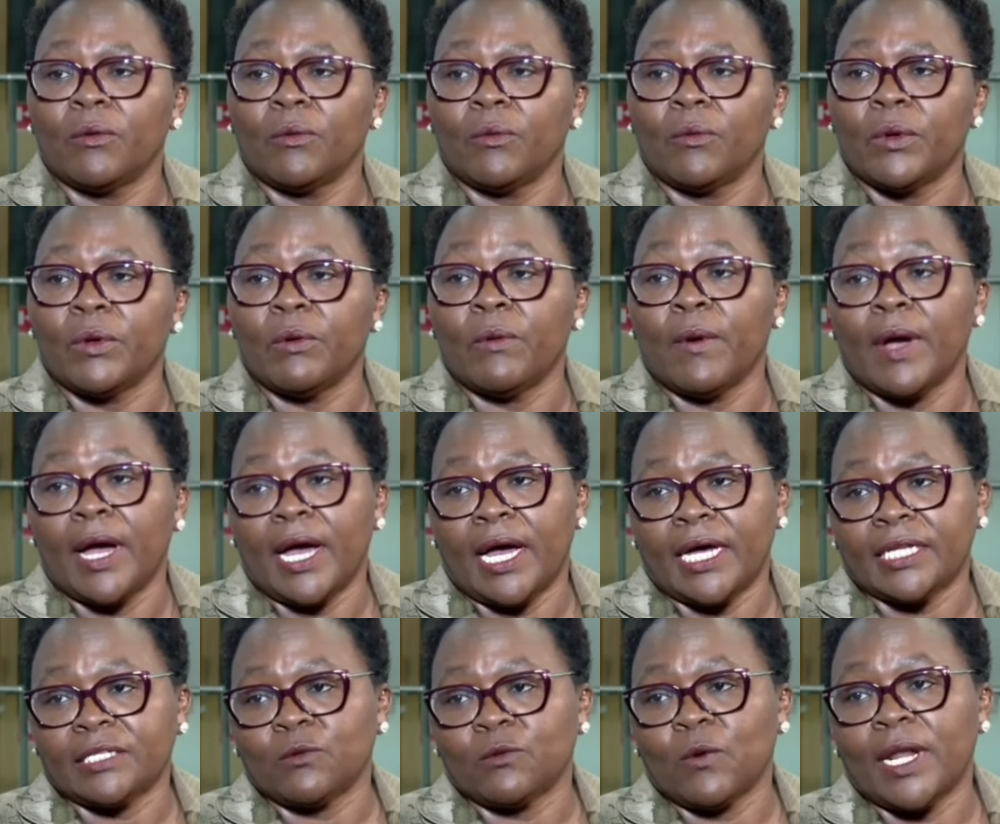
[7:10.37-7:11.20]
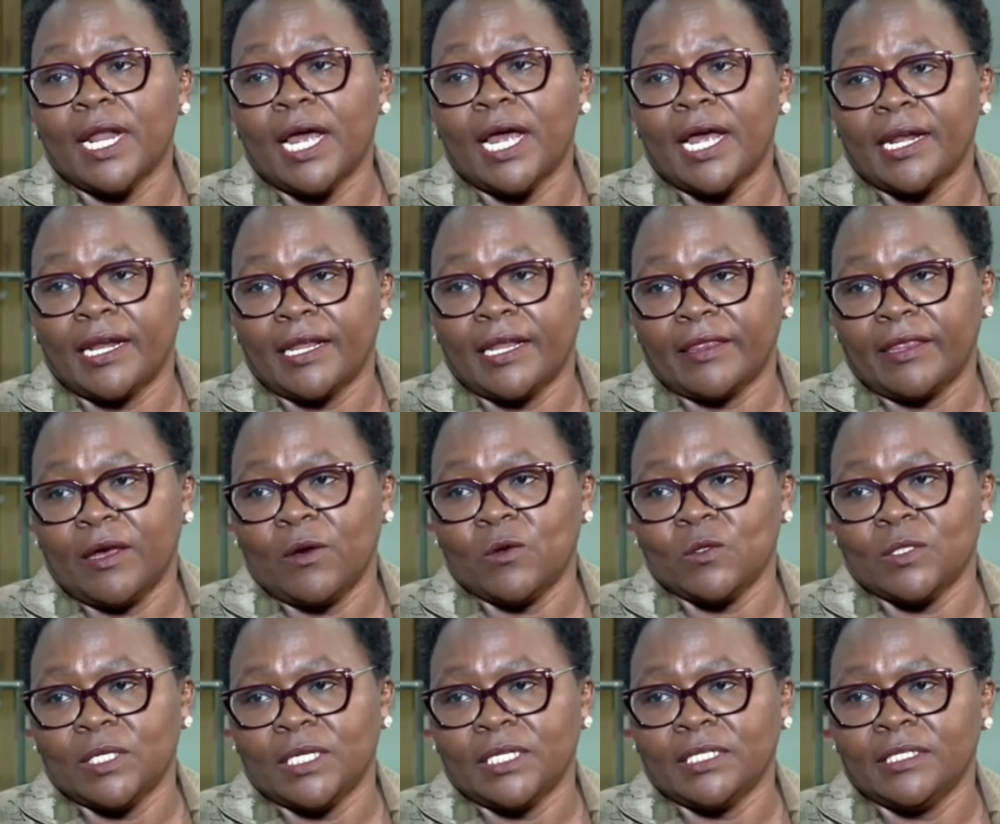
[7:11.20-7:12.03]
we were at
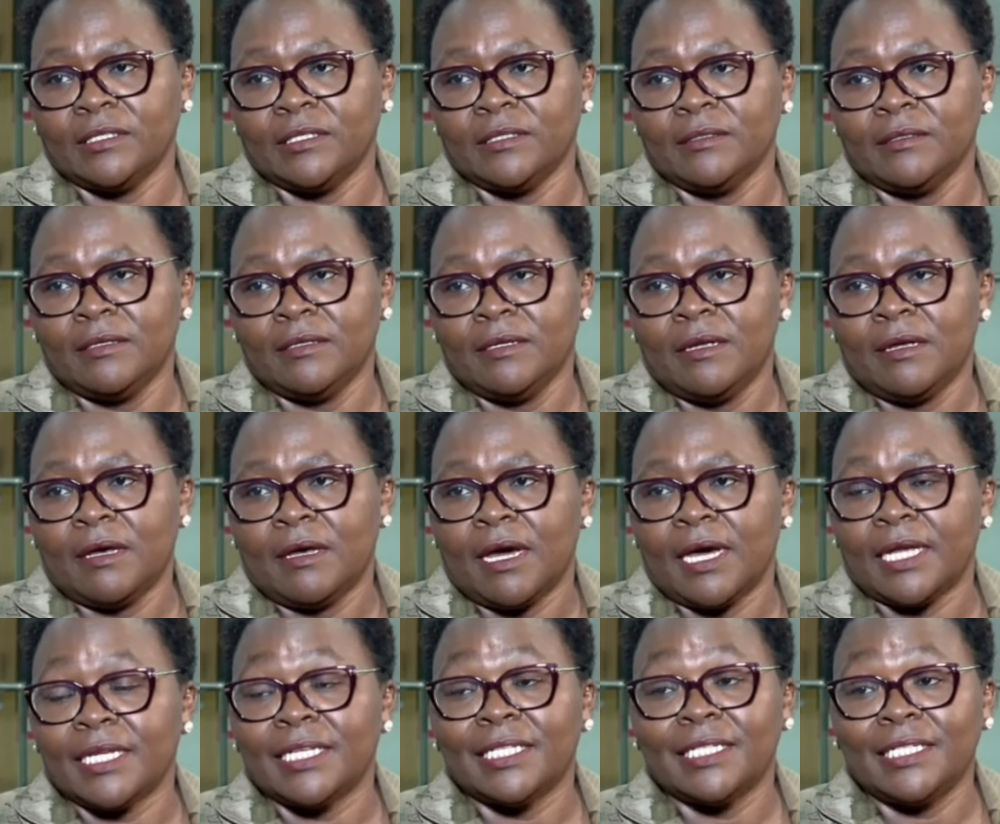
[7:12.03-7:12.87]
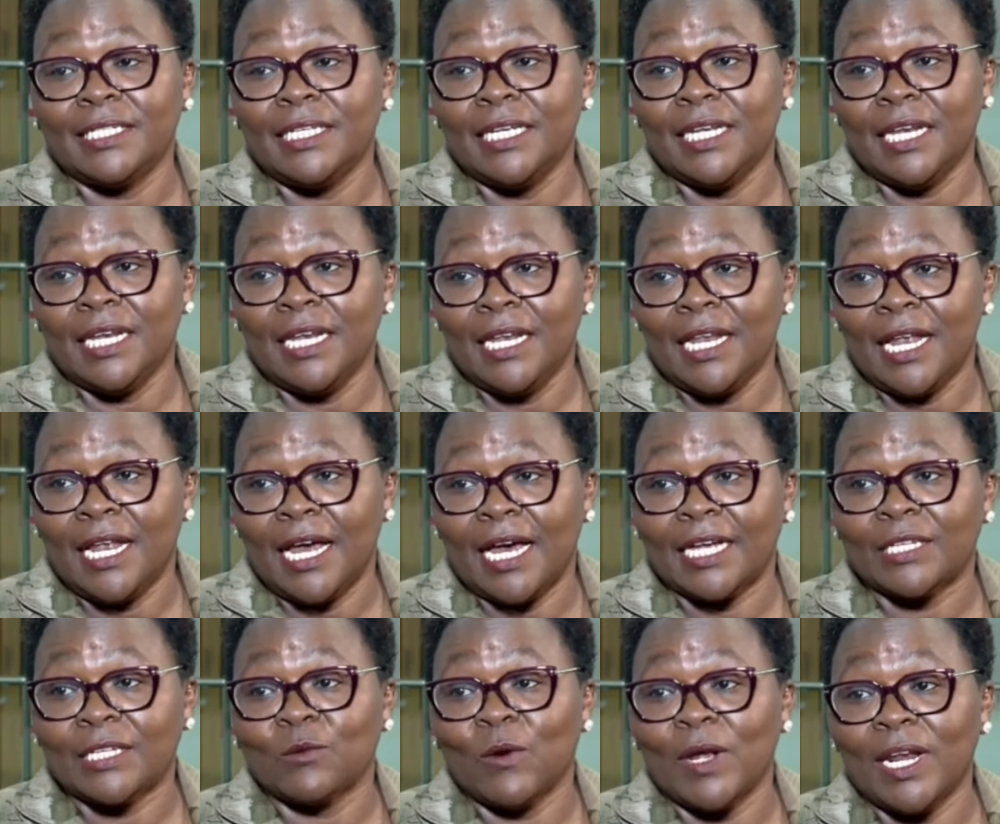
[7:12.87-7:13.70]
100,000. And still,
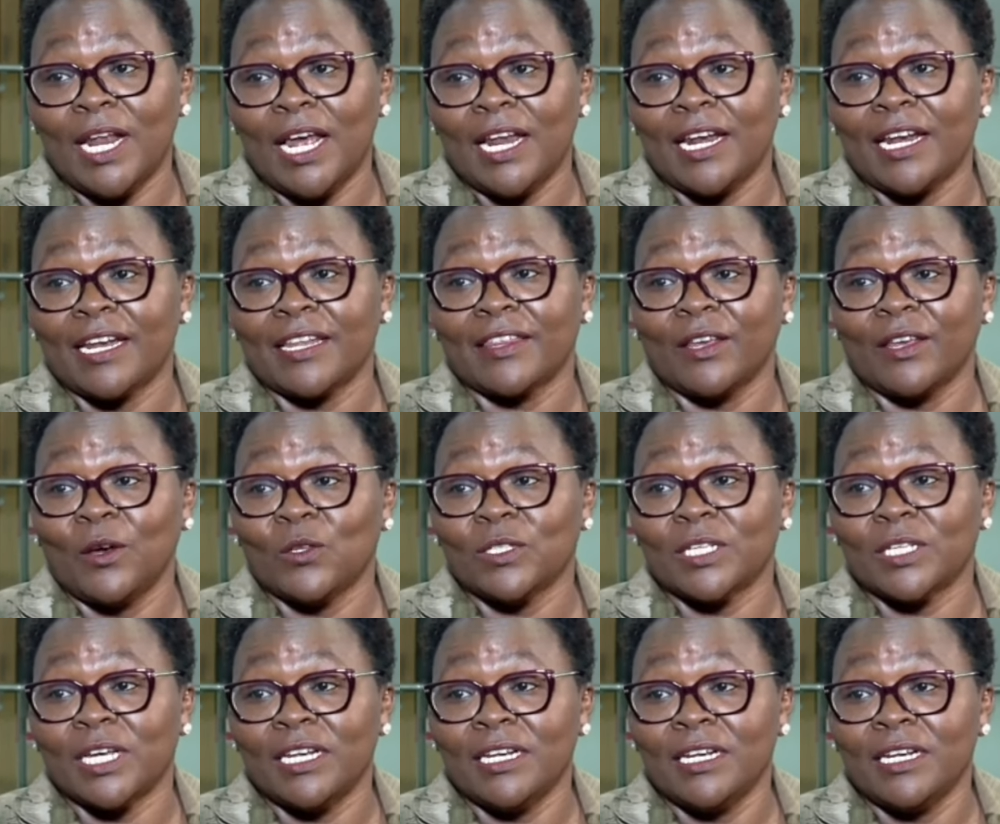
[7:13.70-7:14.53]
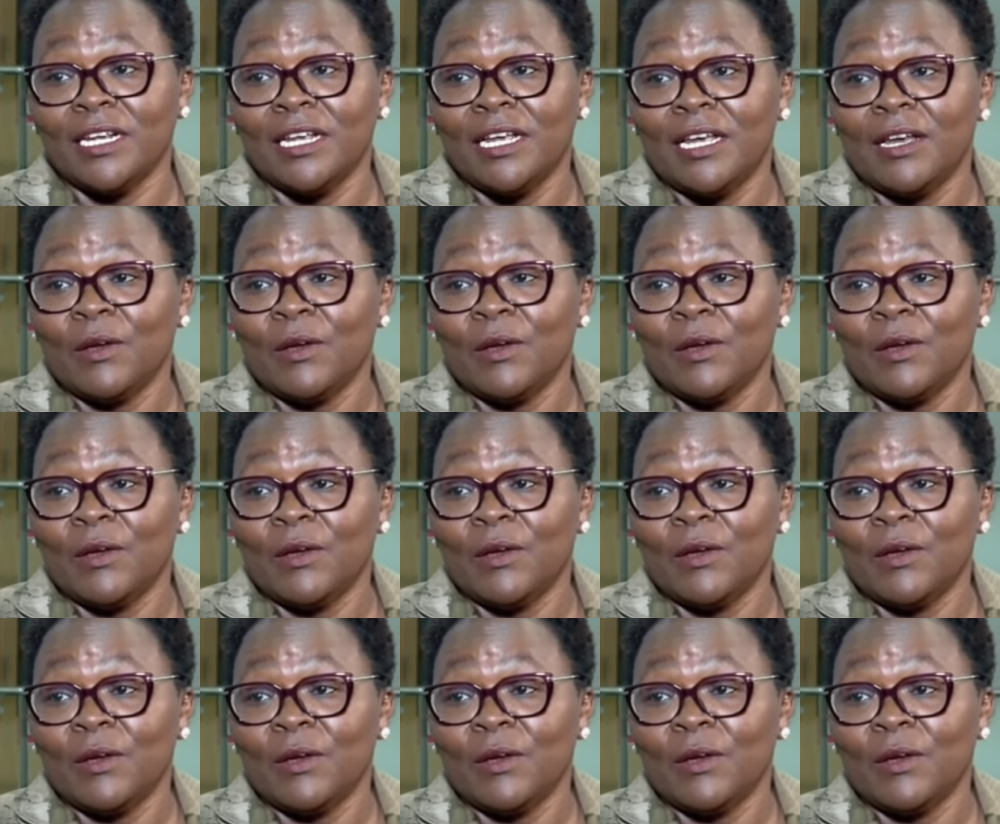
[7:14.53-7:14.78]
at 100,000,